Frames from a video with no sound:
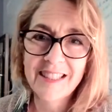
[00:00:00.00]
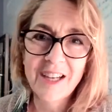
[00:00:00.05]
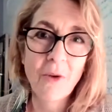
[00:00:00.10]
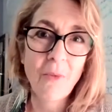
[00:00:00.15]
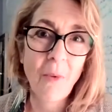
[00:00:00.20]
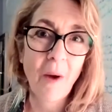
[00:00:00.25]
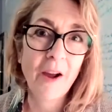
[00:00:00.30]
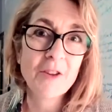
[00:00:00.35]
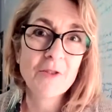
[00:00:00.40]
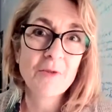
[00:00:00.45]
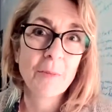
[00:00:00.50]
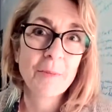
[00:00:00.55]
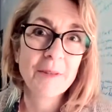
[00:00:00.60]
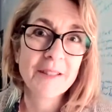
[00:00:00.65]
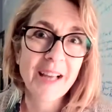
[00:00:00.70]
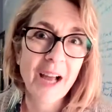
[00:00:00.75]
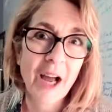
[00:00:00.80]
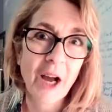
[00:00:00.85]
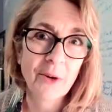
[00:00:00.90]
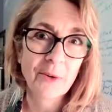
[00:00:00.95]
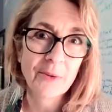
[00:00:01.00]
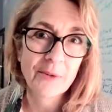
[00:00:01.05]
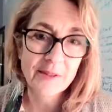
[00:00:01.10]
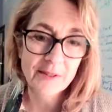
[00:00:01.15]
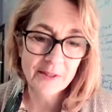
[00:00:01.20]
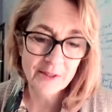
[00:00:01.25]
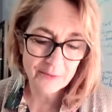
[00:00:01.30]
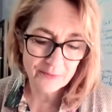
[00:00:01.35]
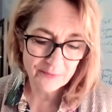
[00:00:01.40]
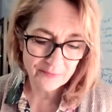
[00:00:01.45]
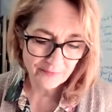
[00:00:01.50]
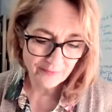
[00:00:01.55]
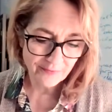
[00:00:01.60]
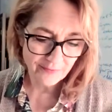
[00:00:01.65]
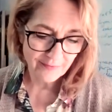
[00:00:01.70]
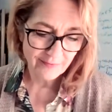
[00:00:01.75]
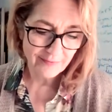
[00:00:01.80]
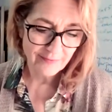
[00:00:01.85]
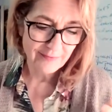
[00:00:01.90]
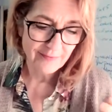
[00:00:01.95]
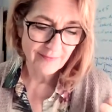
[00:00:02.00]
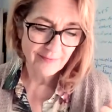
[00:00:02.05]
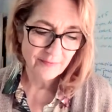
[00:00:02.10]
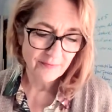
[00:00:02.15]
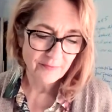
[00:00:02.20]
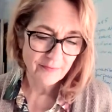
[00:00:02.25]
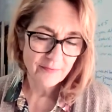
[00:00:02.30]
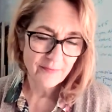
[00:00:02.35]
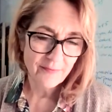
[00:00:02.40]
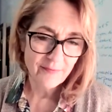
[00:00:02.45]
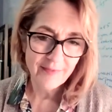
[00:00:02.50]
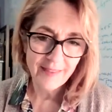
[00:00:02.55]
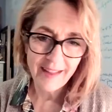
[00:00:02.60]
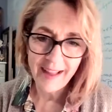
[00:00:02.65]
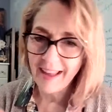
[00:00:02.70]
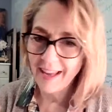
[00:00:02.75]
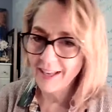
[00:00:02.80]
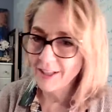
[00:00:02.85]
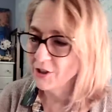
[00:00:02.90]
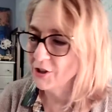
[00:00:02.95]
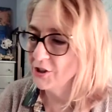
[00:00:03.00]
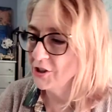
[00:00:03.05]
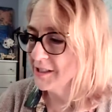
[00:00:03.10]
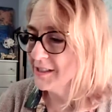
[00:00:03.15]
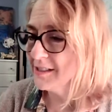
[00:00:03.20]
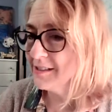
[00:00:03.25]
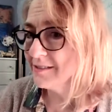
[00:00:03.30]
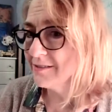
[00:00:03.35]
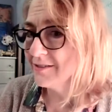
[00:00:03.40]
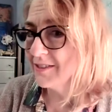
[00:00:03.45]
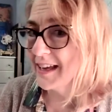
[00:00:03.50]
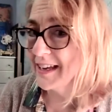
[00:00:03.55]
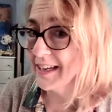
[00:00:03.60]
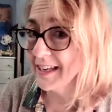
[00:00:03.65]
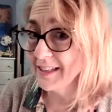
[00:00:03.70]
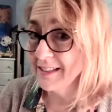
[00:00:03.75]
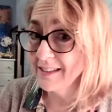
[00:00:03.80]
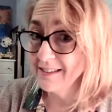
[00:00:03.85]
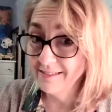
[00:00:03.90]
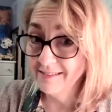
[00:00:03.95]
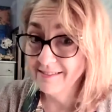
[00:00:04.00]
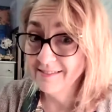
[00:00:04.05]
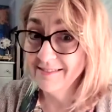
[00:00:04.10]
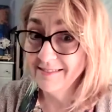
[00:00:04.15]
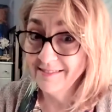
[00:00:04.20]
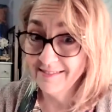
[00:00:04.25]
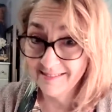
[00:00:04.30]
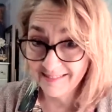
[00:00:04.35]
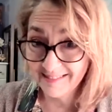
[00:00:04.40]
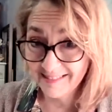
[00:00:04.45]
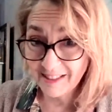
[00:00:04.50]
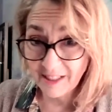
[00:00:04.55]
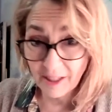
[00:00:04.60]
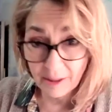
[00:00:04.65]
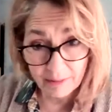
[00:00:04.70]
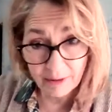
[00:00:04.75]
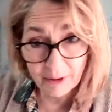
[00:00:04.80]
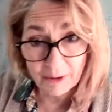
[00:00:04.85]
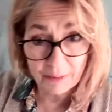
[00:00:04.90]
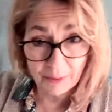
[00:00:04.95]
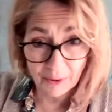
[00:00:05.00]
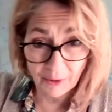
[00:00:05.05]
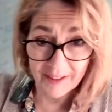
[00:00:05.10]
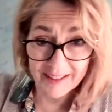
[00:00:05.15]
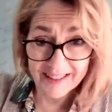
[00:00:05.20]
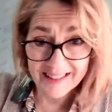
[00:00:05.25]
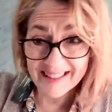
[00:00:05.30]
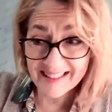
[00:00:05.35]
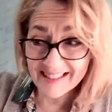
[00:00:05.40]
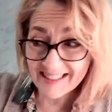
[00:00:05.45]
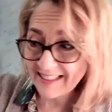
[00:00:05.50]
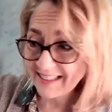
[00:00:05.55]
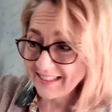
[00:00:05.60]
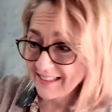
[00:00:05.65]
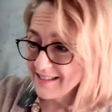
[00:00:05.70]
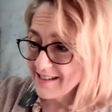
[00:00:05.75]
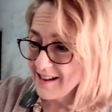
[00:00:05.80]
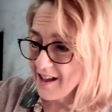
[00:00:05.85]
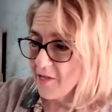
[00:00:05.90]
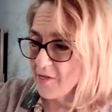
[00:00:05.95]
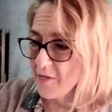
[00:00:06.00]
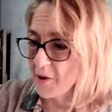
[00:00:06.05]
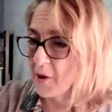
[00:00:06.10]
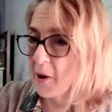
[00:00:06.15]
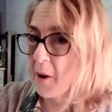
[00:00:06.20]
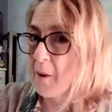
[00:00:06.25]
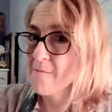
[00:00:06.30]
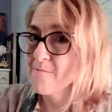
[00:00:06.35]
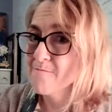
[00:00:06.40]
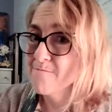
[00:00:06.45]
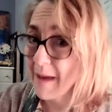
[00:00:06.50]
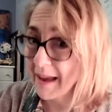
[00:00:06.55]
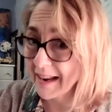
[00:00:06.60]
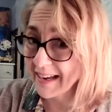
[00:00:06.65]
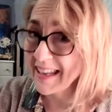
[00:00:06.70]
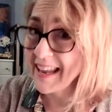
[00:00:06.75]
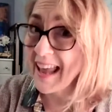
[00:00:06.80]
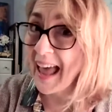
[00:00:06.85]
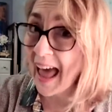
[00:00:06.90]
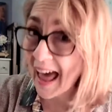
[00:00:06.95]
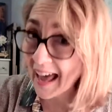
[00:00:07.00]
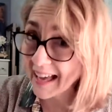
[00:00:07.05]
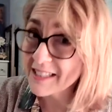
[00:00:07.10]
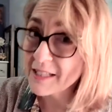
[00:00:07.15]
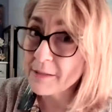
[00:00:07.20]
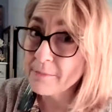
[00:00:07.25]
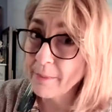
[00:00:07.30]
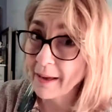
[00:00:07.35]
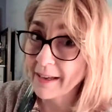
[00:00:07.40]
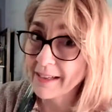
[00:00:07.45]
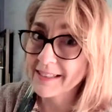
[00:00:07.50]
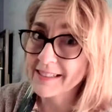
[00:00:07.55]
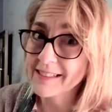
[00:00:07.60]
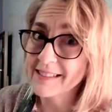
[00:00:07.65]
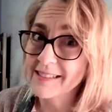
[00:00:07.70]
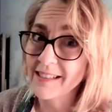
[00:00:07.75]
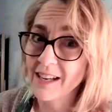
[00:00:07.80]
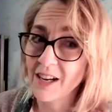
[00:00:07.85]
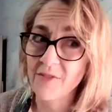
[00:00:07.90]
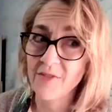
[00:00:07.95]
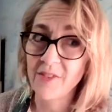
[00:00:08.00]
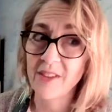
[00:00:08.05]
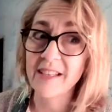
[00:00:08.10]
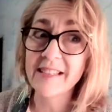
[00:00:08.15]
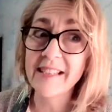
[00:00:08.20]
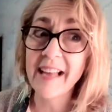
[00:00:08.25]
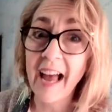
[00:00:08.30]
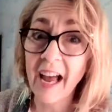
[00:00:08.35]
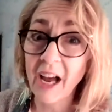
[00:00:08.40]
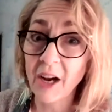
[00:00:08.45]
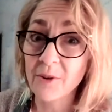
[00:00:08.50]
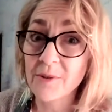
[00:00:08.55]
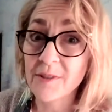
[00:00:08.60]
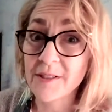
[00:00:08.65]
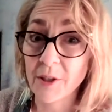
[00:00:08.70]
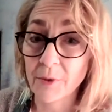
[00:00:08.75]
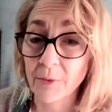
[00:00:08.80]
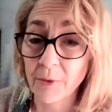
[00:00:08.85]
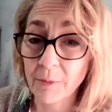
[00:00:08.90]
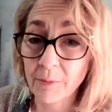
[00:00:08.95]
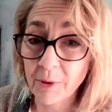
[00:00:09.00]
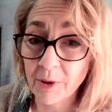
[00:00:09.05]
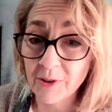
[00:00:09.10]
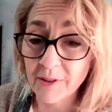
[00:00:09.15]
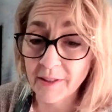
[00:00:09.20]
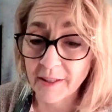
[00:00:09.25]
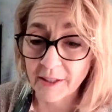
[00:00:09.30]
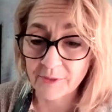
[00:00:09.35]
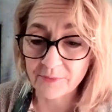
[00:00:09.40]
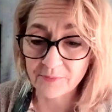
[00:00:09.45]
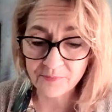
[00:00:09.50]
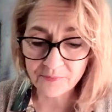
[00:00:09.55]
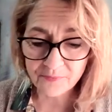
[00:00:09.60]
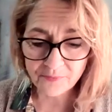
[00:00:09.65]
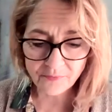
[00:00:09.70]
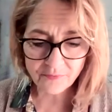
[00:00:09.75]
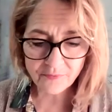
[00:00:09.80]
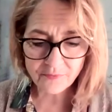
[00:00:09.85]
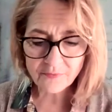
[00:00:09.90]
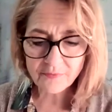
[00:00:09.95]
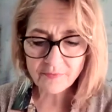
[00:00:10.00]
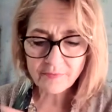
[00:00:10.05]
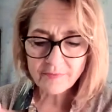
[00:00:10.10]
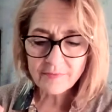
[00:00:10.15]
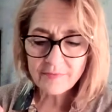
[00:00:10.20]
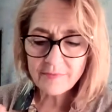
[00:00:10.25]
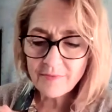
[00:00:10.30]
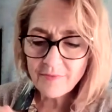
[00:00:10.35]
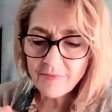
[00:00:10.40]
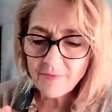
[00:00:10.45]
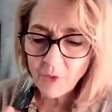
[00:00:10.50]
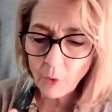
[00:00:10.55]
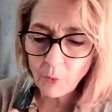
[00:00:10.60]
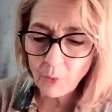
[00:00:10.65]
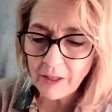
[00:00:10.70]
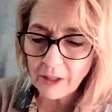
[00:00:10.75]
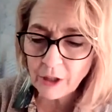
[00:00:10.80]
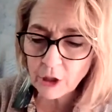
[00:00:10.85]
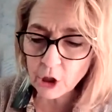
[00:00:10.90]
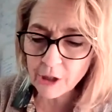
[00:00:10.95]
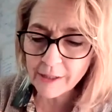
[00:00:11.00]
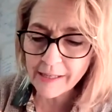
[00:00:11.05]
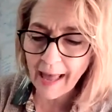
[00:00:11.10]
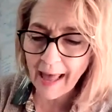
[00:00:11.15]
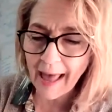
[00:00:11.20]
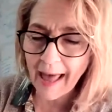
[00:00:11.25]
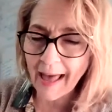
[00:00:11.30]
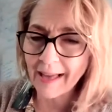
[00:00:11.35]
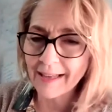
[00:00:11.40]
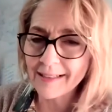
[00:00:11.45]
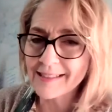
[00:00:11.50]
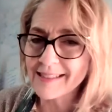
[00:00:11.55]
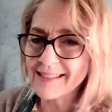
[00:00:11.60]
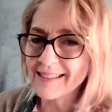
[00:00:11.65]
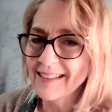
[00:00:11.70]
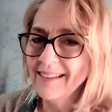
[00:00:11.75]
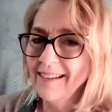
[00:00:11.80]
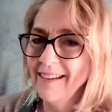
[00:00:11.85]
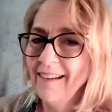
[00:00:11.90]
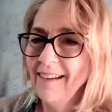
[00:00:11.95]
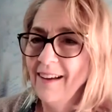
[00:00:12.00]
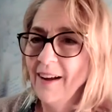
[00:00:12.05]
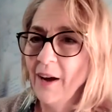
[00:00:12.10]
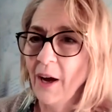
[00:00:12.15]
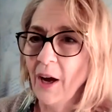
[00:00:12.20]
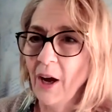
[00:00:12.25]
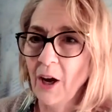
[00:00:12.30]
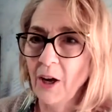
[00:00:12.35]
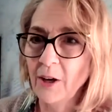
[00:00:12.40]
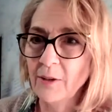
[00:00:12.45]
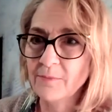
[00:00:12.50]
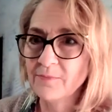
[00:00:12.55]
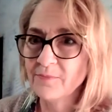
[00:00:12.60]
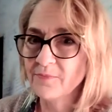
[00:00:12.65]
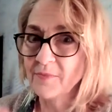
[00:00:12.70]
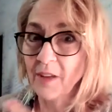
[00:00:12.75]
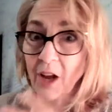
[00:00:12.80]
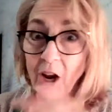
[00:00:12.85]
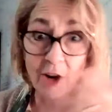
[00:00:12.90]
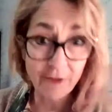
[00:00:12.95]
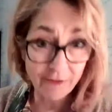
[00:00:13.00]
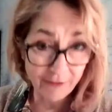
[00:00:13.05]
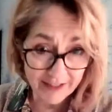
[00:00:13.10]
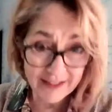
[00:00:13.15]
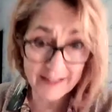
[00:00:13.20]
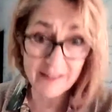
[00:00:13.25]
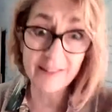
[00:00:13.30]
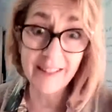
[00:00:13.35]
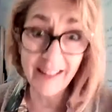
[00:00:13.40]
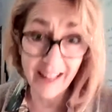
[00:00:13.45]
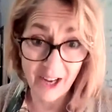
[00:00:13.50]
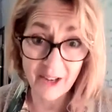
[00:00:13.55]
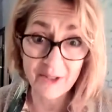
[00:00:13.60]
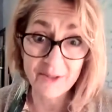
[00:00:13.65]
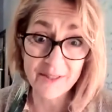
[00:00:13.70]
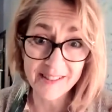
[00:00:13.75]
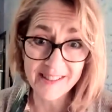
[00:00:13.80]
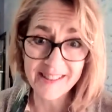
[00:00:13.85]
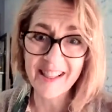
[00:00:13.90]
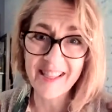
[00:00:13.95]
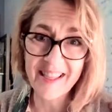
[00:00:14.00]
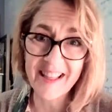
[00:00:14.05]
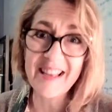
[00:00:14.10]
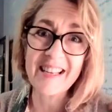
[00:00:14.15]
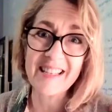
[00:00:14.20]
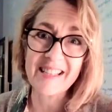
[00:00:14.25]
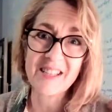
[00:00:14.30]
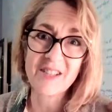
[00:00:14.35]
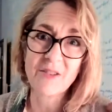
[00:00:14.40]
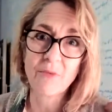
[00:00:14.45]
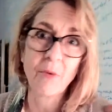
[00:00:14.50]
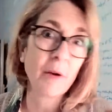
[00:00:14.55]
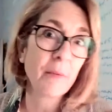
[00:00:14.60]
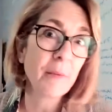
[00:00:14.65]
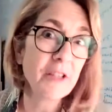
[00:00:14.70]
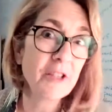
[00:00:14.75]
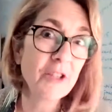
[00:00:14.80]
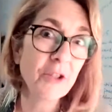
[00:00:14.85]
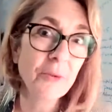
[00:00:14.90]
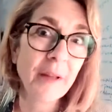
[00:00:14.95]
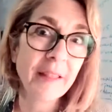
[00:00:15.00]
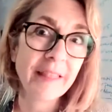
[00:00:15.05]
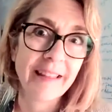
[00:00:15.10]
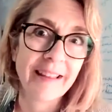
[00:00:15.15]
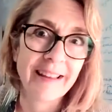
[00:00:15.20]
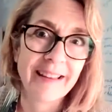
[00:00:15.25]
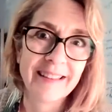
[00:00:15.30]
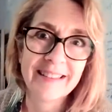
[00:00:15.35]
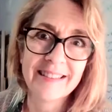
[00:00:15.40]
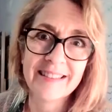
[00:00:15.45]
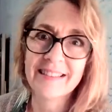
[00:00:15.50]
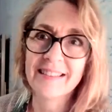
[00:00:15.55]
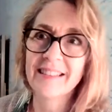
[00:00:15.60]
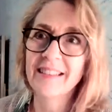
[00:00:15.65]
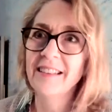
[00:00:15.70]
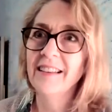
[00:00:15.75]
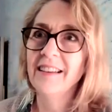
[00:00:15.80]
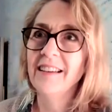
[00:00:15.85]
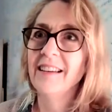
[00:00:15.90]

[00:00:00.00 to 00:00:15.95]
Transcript: a wise woman's house? And just like a blueprint, there are many aspects of this house that we're building. We look at our physical house, this. What do we do with this?